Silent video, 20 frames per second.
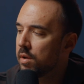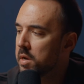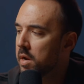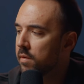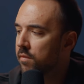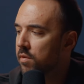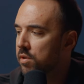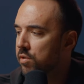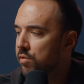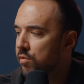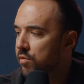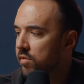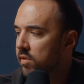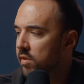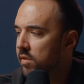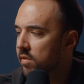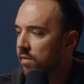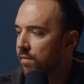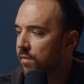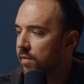Never used
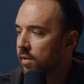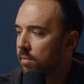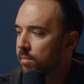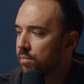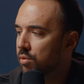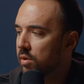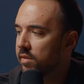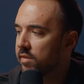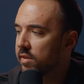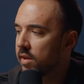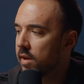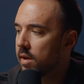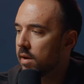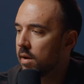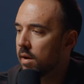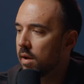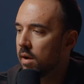this film preset,